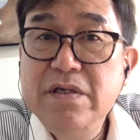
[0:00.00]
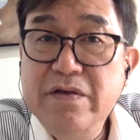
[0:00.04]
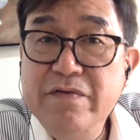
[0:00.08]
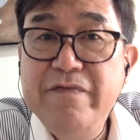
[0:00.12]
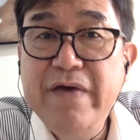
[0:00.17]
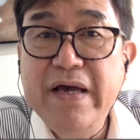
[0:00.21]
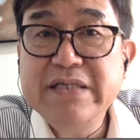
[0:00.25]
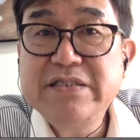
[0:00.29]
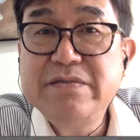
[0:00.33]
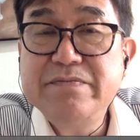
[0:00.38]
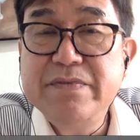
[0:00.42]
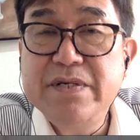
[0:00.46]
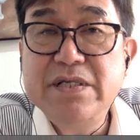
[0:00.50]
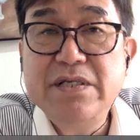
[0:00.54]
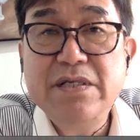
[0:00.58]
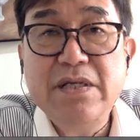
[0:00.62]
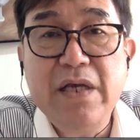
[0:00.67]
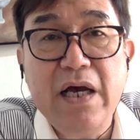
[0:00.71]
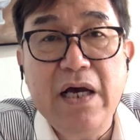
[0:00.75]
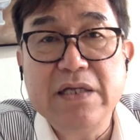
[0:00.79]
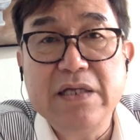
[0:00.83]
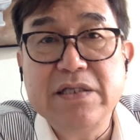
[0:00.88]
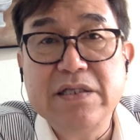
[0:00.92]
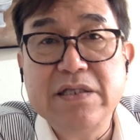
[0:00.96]

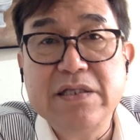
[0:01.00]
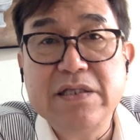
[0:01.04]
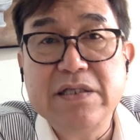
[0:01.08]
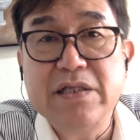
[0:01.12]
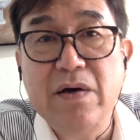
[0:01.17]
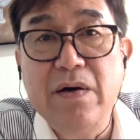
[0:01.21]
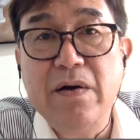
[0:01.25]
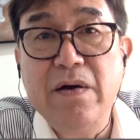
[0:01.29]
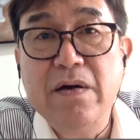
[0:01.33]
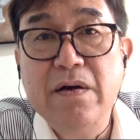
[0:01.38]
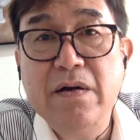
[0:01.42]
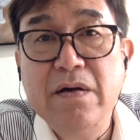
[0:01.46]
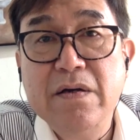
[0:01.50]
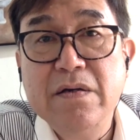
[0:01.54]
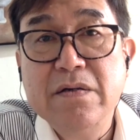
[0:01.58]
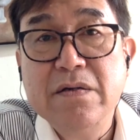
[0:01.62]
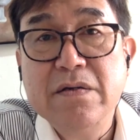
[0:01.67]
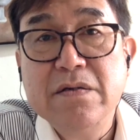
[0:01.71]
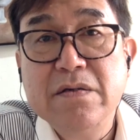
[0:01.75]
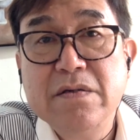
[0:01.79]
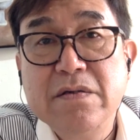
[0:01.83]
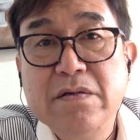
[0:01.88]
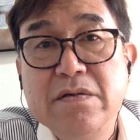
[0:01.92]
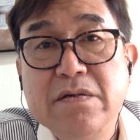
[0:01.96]
investment are
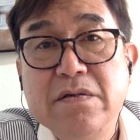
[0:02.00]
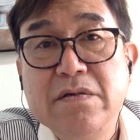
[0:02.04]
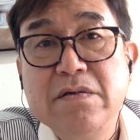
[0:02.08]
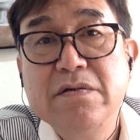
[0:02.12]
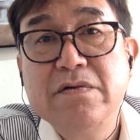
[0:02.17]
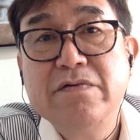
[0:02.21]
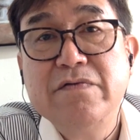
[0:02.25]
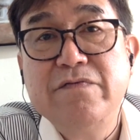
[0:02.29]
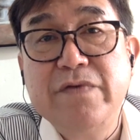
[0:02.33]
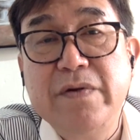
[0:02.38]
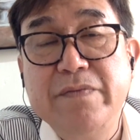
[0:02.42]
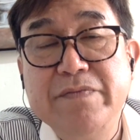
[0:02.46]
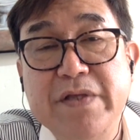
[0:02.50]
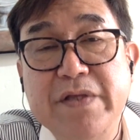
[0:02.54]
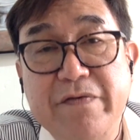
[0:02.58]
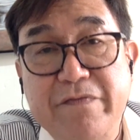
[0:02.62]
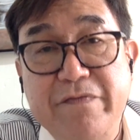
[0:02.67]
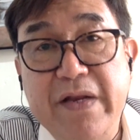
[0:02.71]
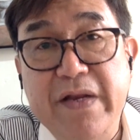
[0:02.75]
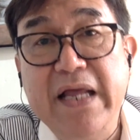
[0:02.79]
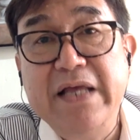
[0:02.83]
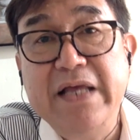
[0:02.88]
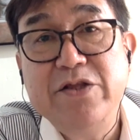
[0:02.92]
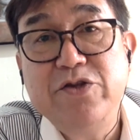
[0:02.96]
from
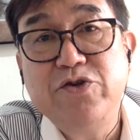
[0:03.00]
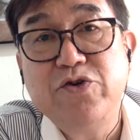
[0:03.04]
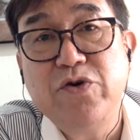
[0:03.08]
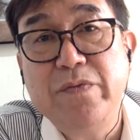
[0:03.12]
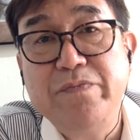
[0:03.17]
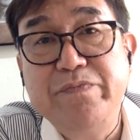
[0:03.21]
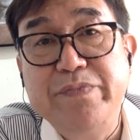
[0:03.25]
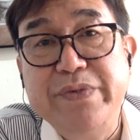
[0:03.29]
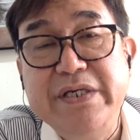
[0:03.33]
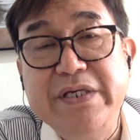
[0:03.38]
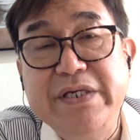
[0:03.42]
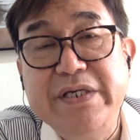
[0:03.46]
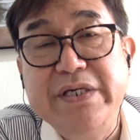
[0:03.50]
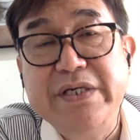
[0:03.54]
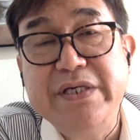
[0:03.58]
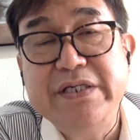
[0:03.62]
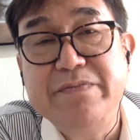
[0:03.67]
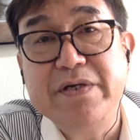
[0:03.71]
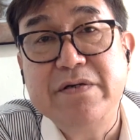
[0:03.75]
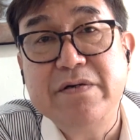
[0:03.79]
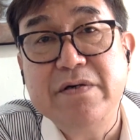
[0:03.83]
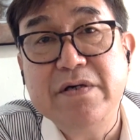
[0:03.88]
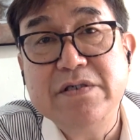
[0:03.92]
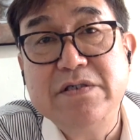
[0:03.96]
the philanthropists,
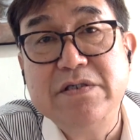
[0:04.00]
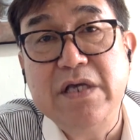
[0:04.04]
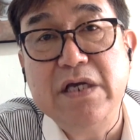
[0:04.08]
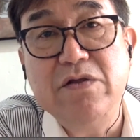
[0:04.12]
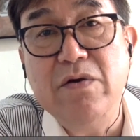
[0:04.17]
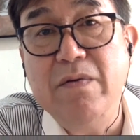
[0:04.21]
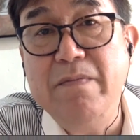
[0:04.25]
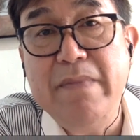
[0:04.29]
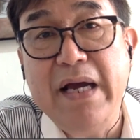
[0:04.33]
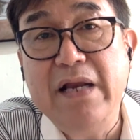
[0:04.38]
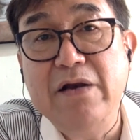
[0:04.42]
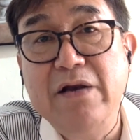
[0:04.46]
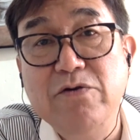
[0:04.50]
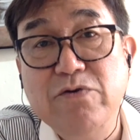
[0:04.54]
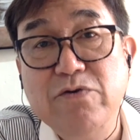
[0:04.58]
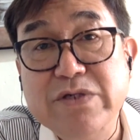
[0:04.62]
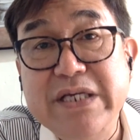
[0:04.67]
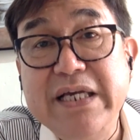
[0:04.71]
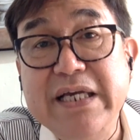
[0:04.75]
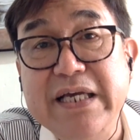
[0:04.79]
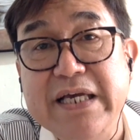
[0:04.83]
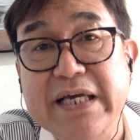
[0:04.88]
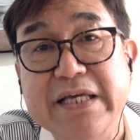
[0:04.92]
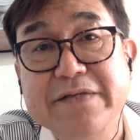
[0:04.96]
because they don't mind
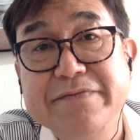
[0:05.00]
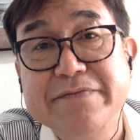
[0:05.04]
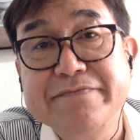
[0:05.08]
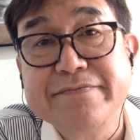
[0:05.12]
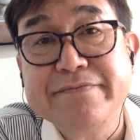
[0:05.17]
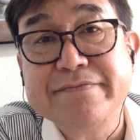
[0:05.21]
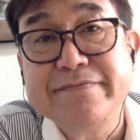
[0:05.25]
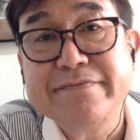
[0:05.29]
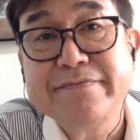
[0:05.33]
losing it,